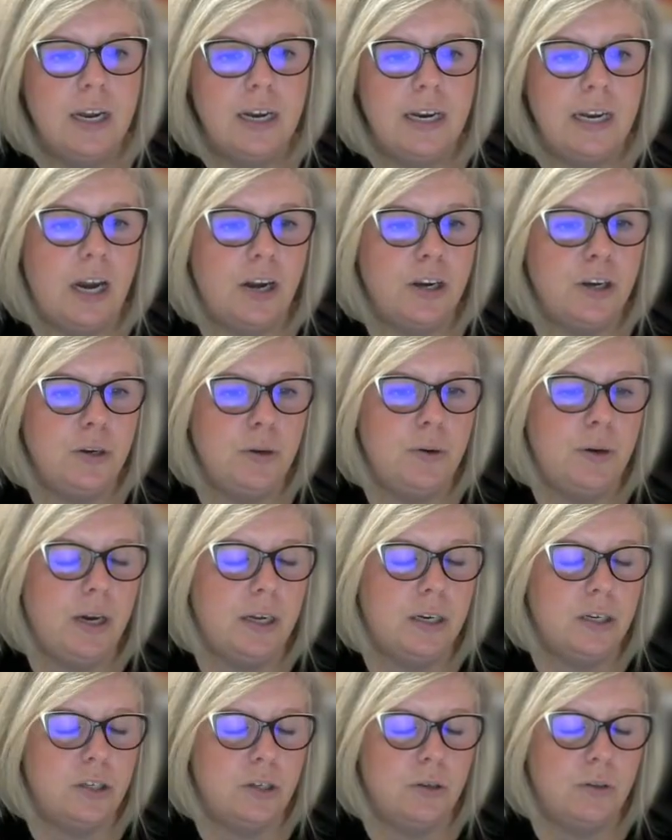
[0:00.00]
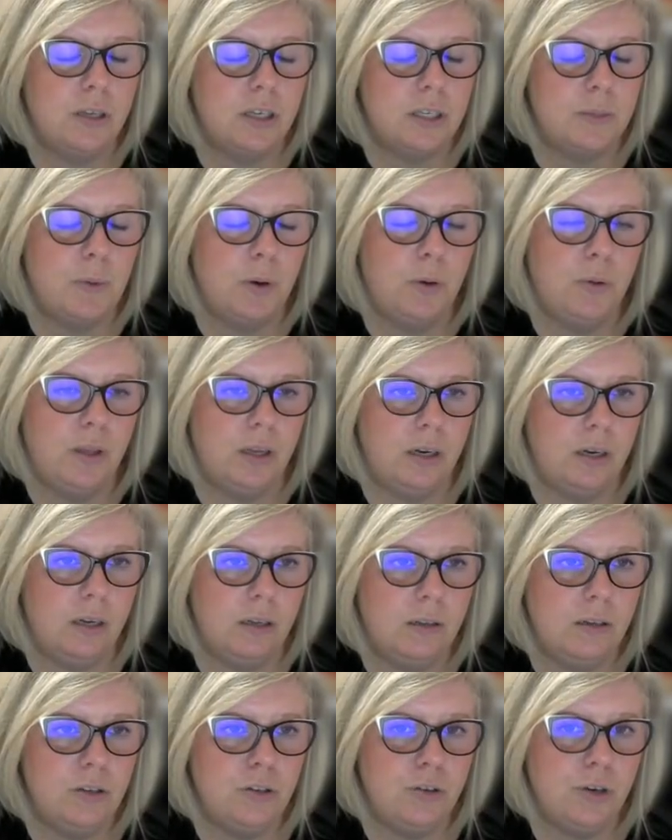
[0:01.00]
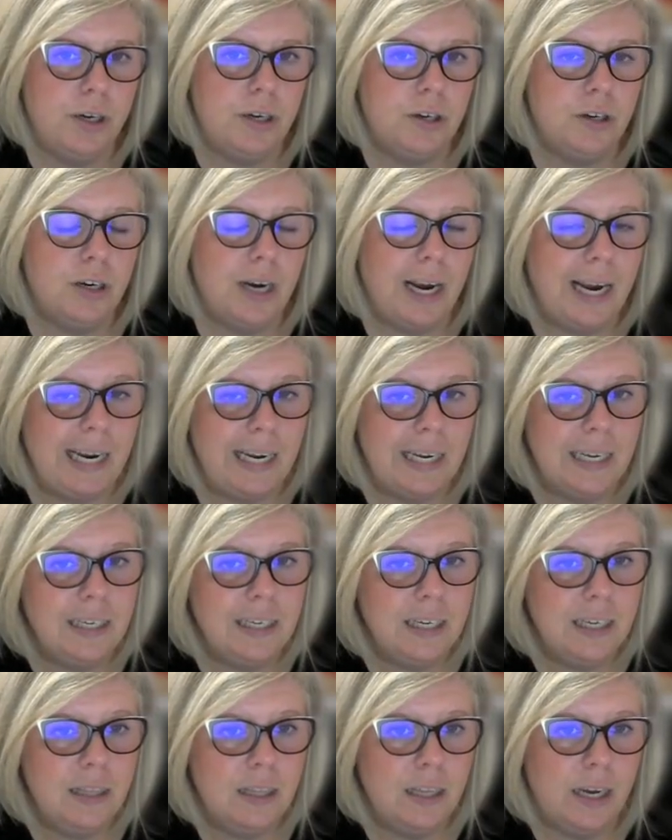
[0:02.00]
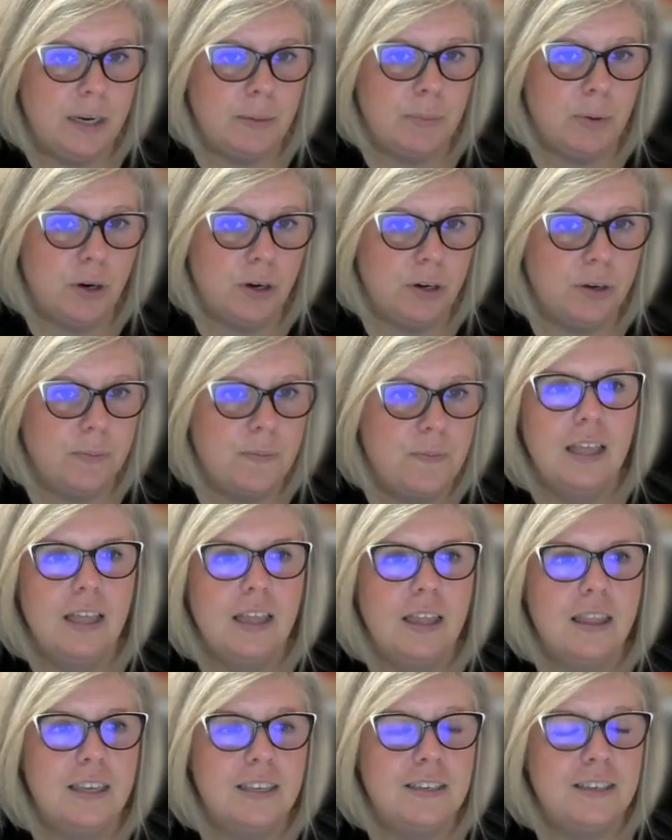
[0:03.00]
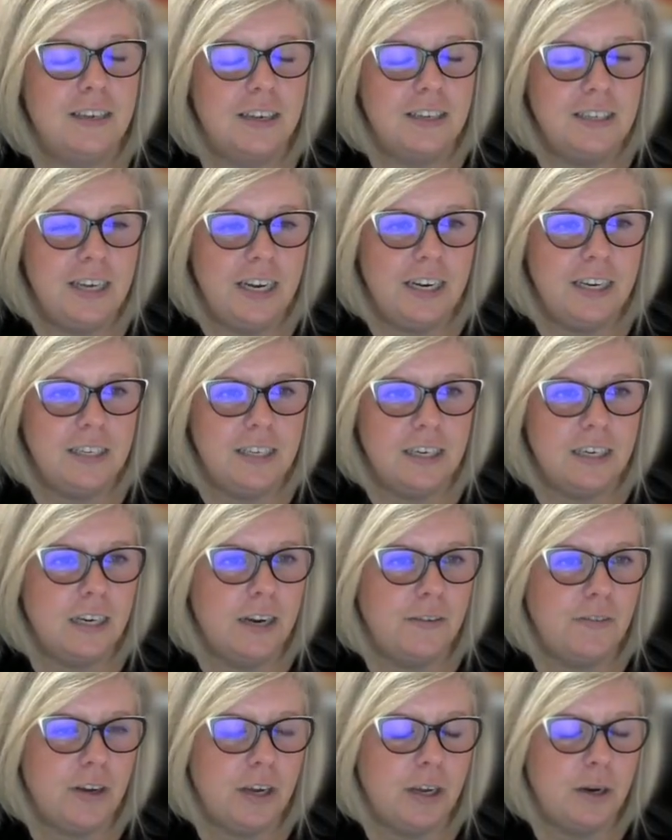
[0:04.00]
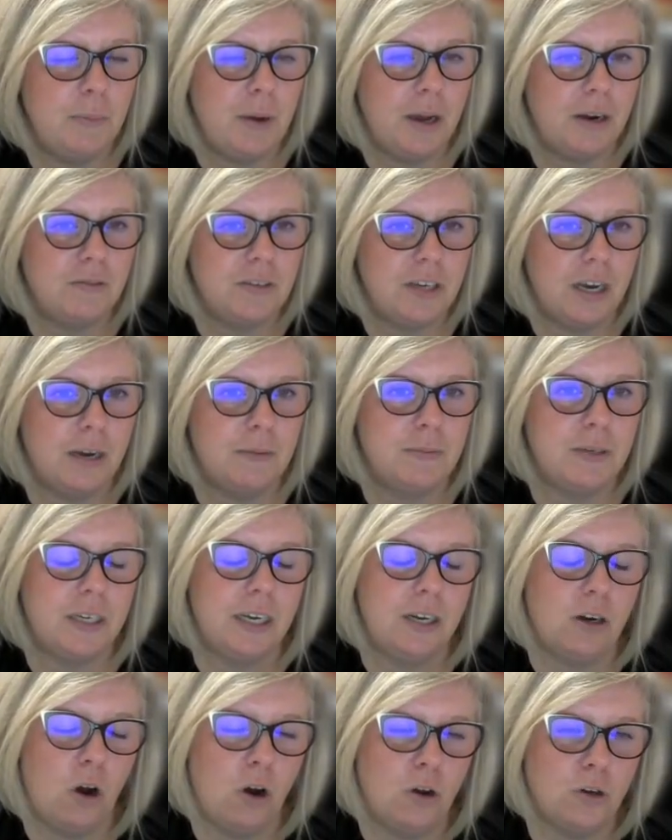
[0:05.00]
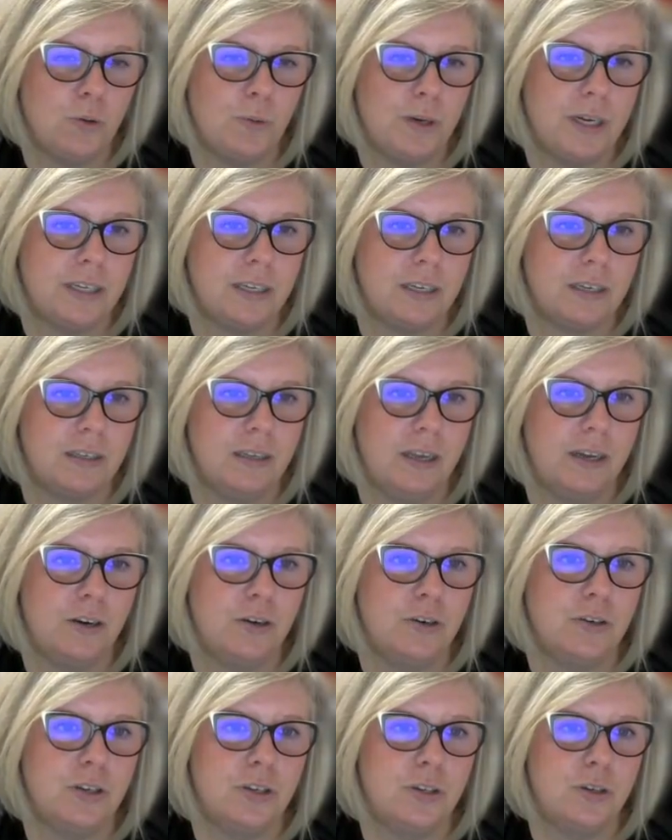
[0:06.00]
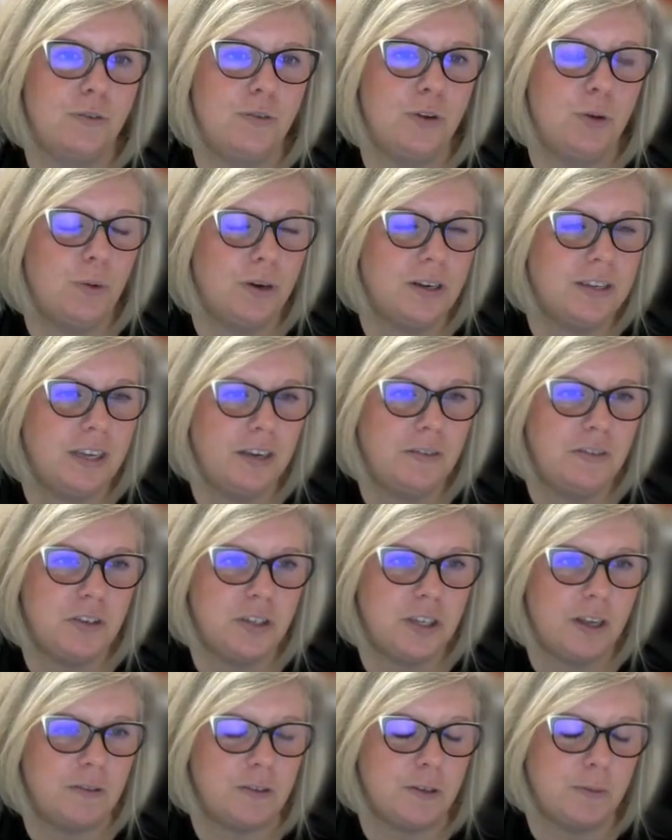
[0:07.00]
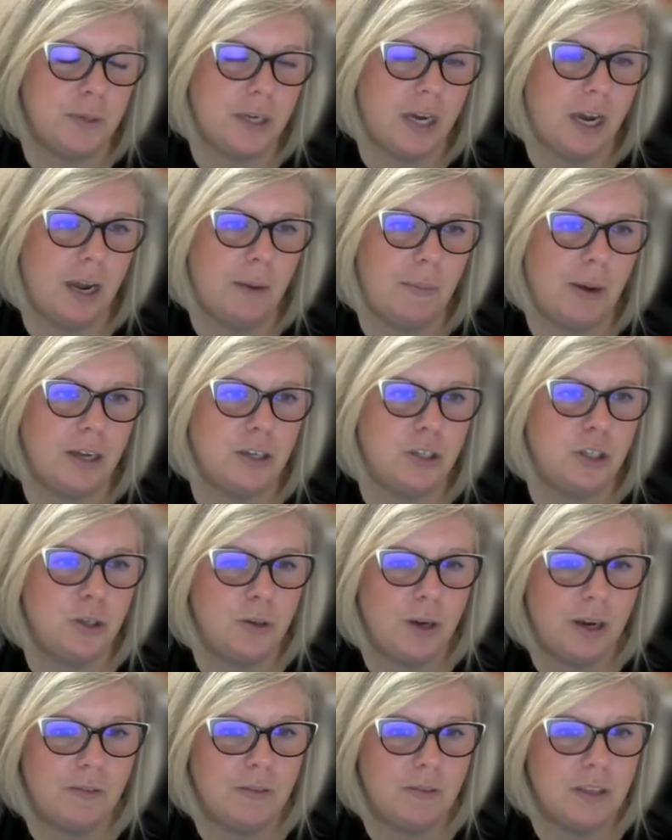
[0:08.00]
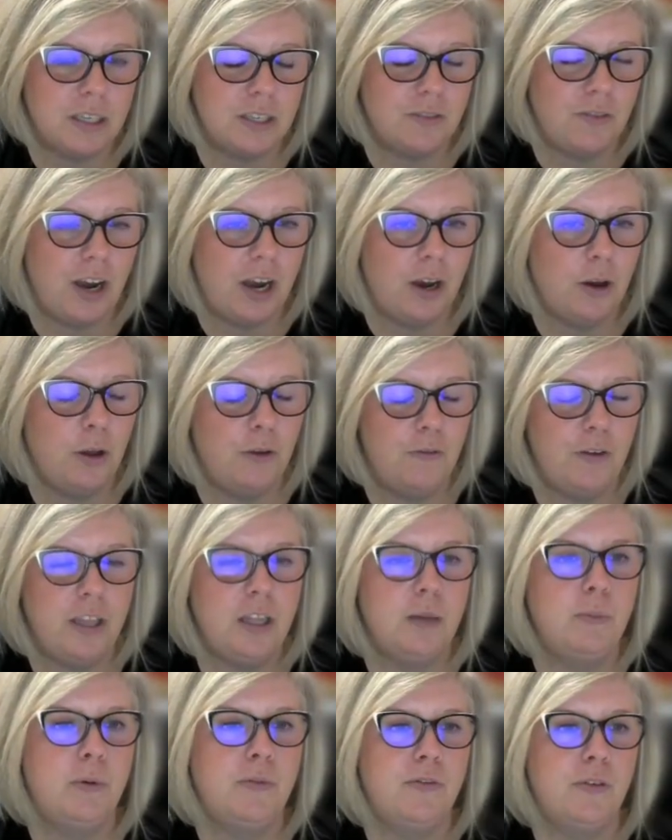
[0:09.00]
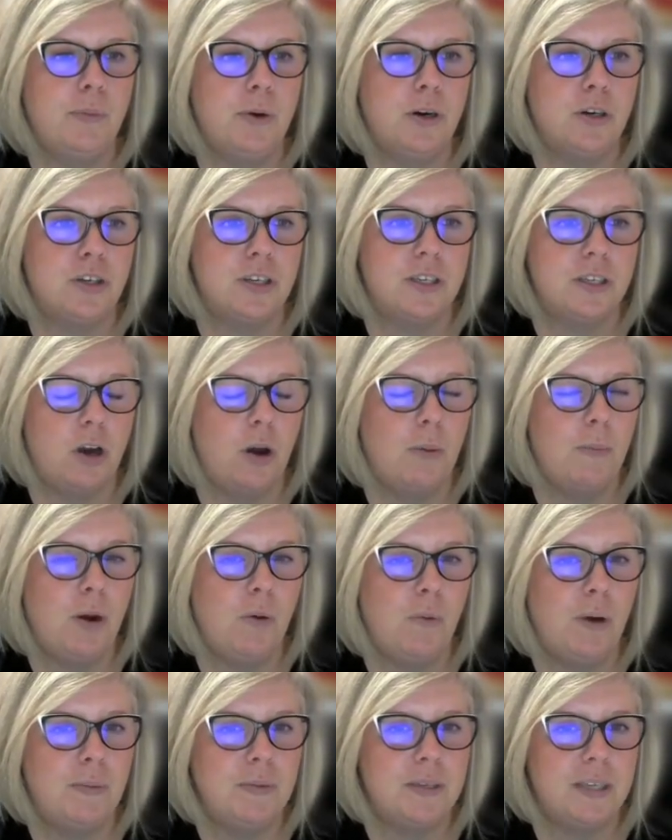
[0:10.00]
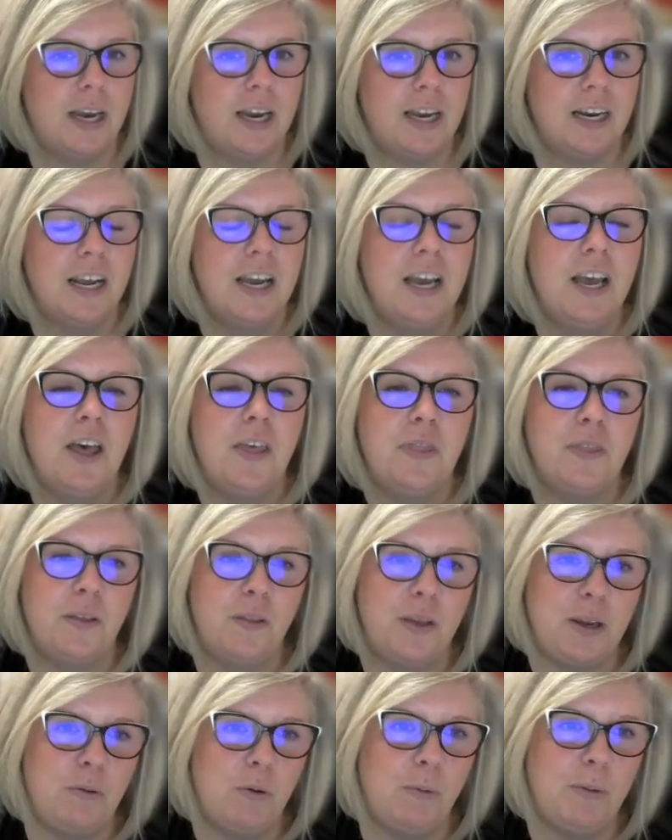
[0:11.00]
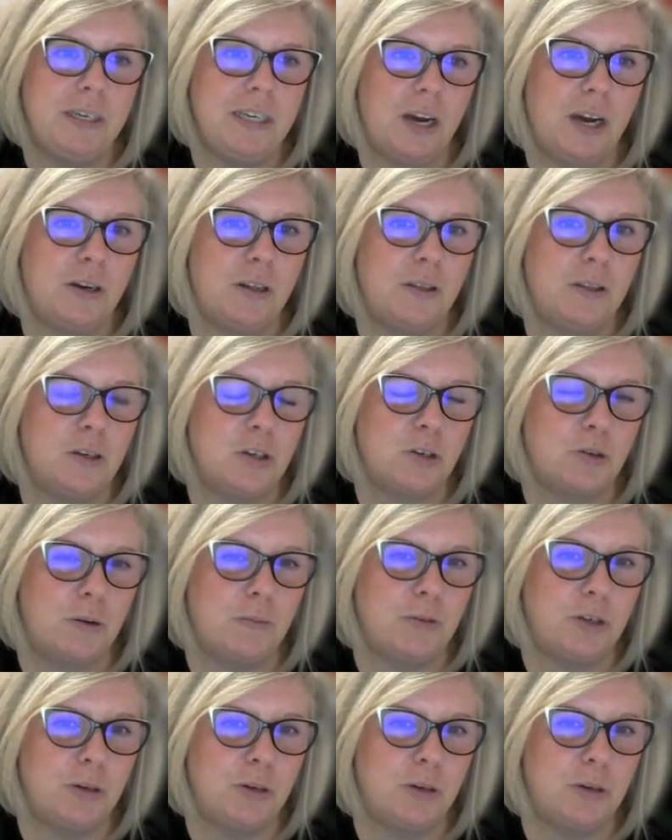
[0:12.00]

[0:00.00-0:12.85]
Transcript: Now you know how to do this both in Illustrator and in Lightburn. This does take a significant amount of time to get all 26 letters, so if you want to save yourself some time, I do have this file available for purchase on my website. The link will be down in the description